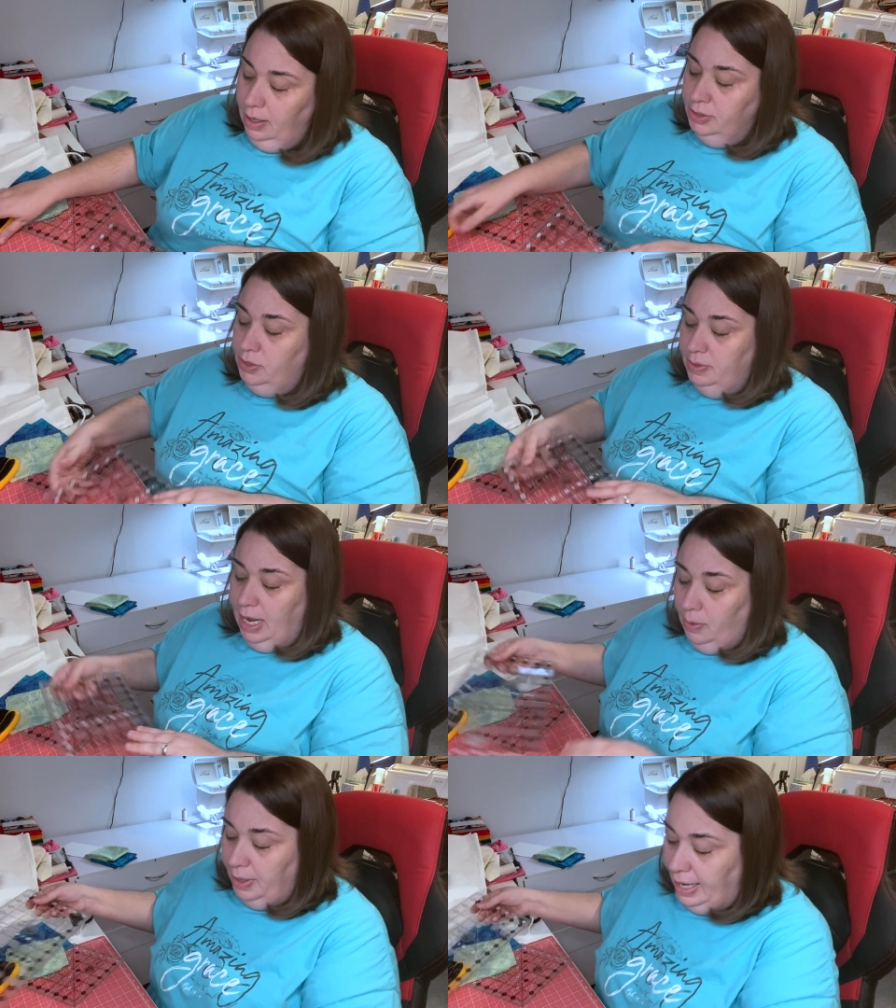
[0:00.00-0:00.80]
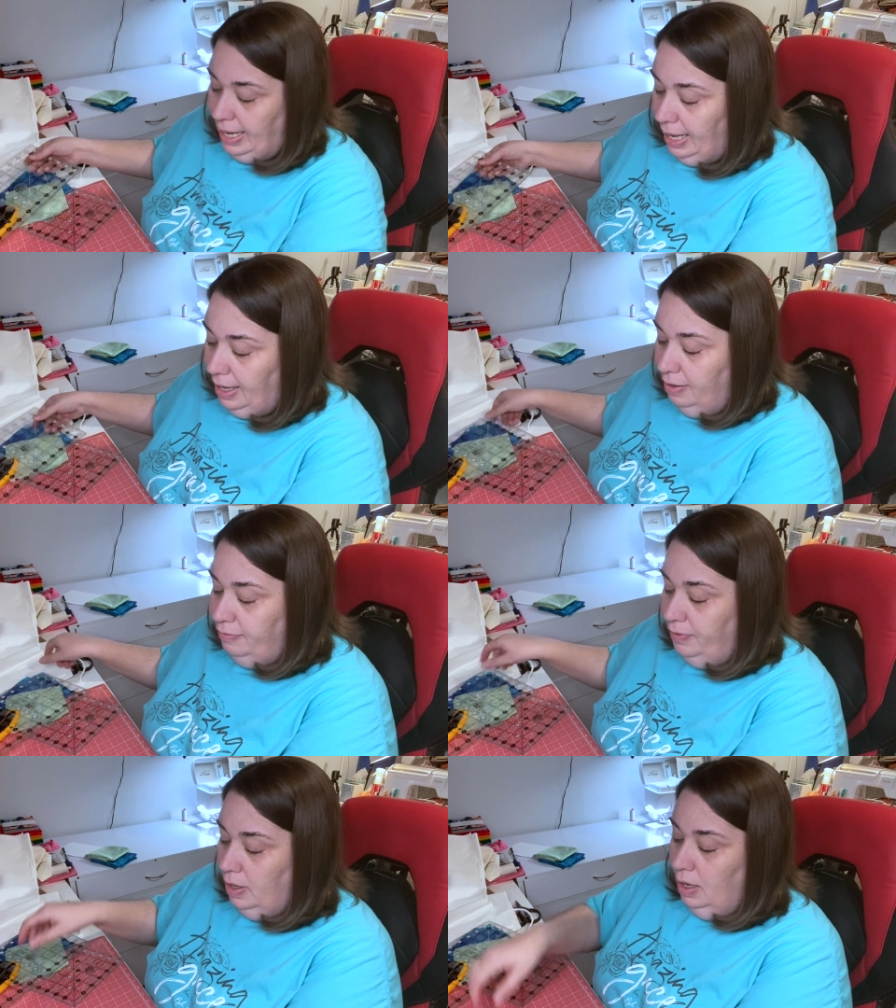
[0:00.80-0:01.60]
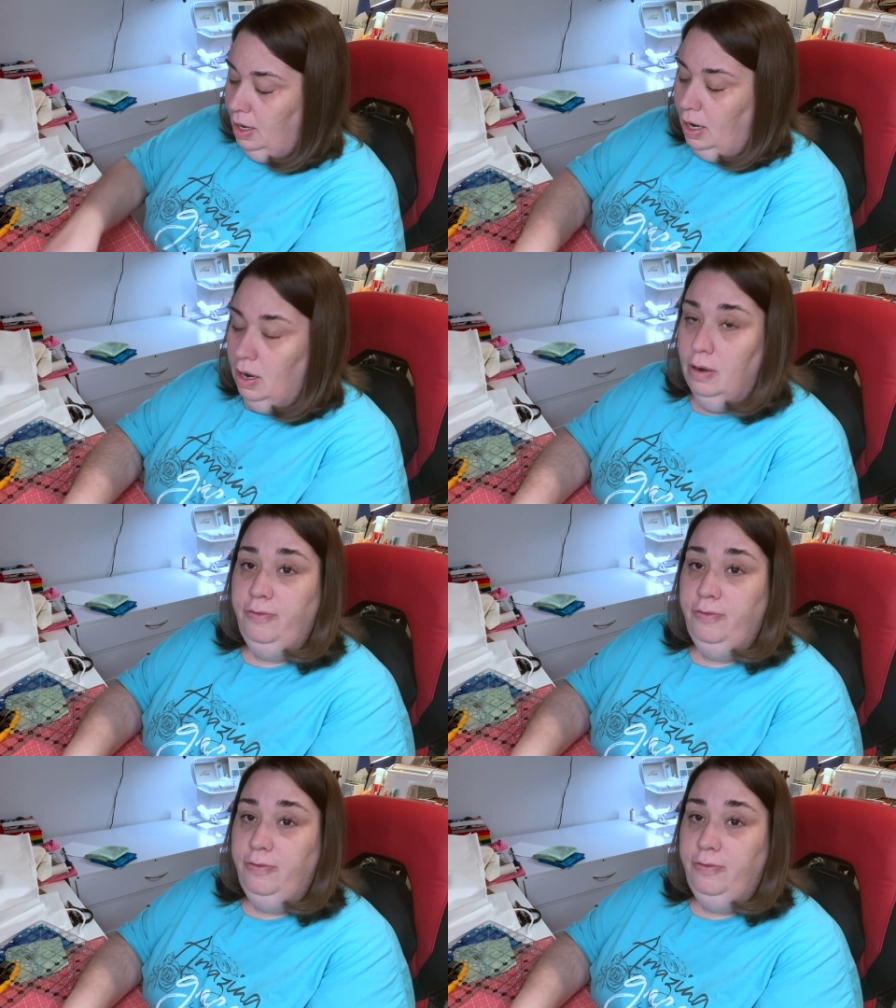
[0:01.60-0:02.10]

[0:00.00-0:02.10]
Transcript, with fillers: So now what I have are